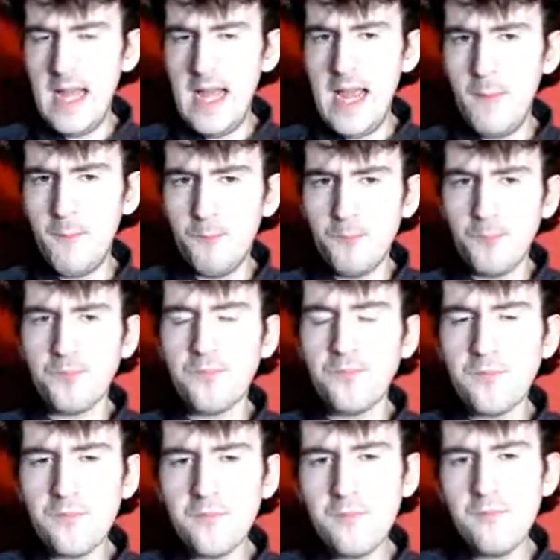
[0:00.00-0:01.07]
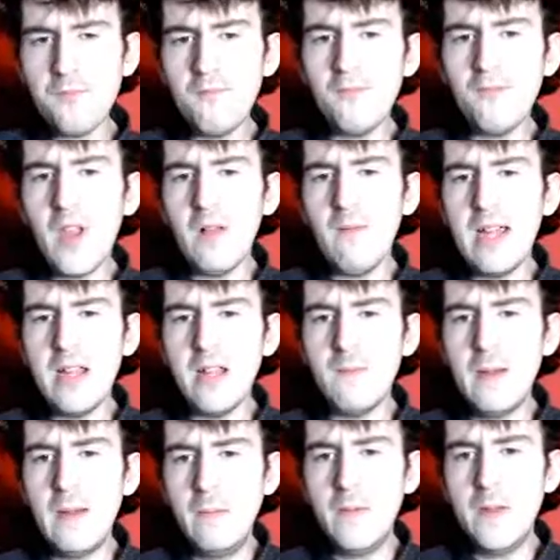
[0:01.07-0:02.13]
We could have
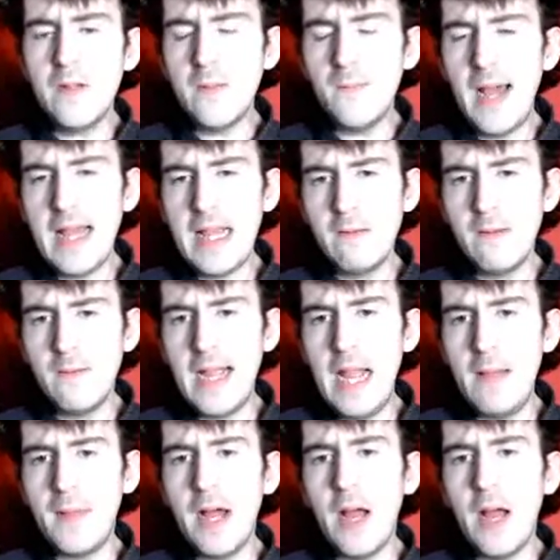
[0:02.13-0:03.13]
maybe moved the pace up a bit,